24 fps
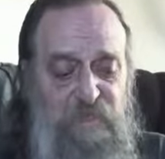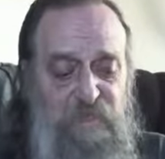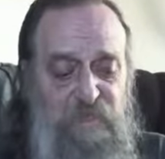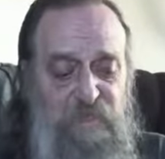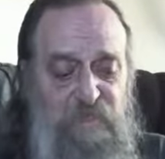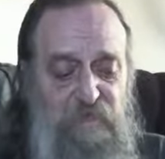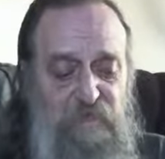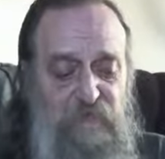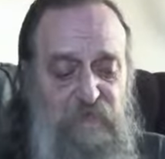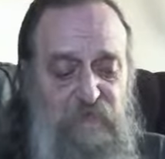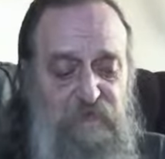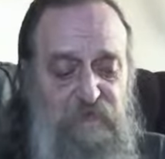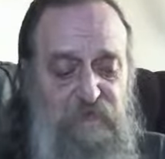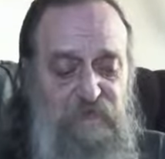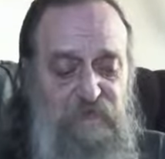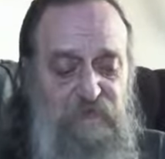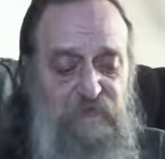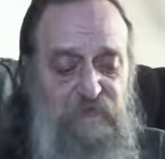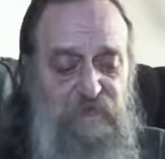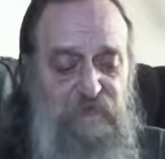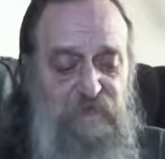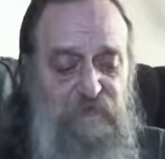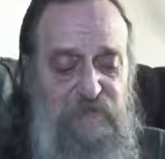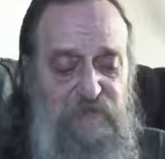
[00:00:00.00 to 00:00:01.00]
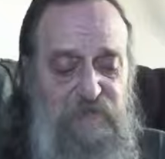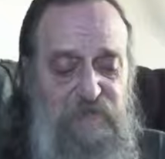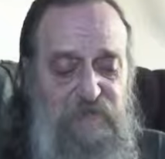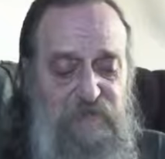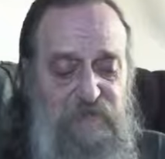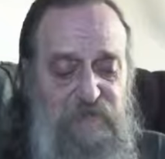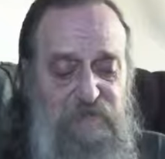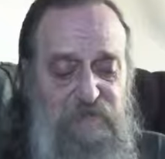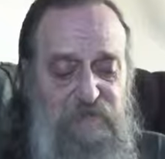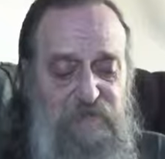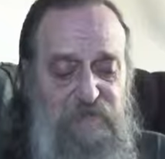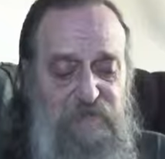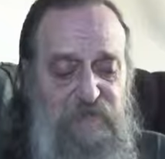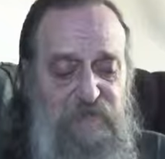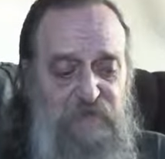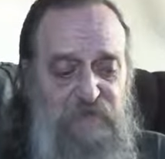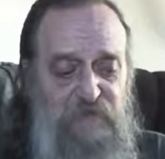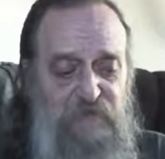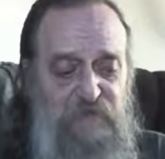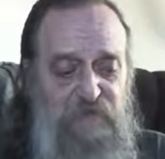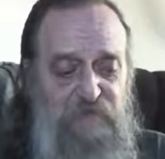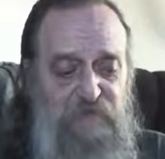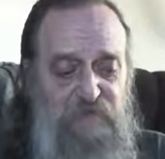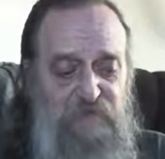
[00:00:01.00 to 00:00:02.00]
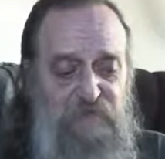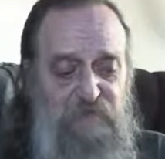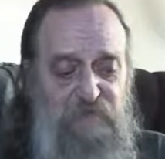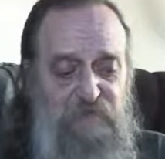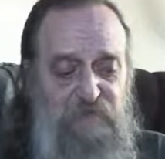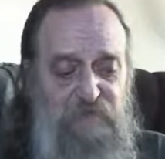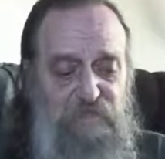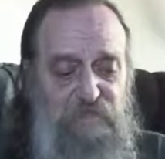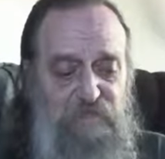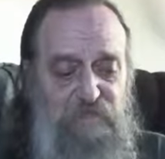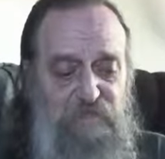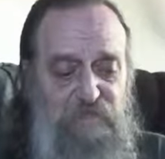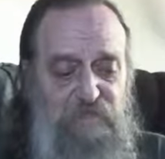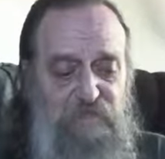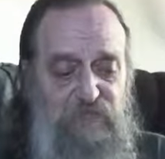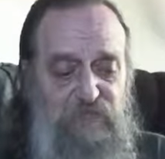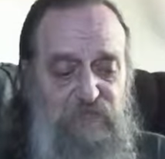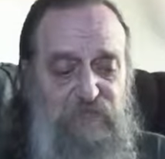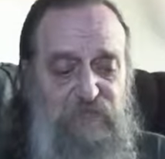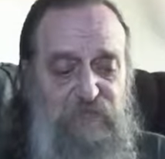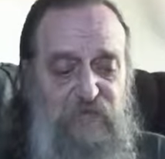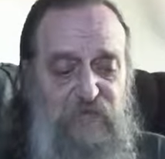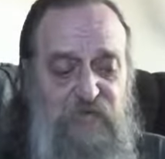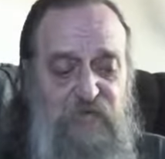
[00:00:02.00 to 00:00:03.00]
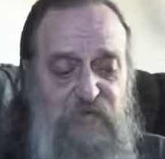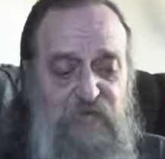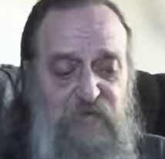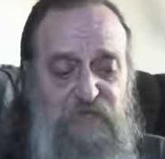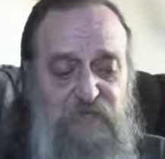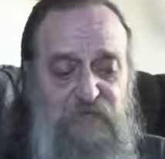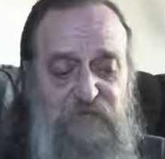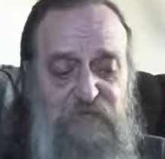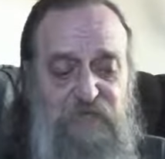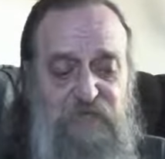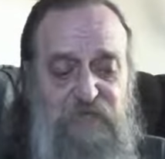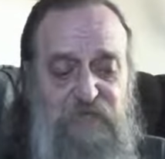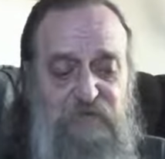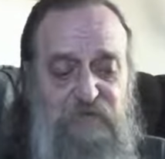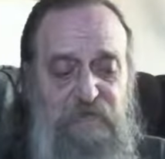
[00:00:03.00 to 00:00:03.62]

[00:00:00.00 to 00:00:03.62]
basically, you know, protected,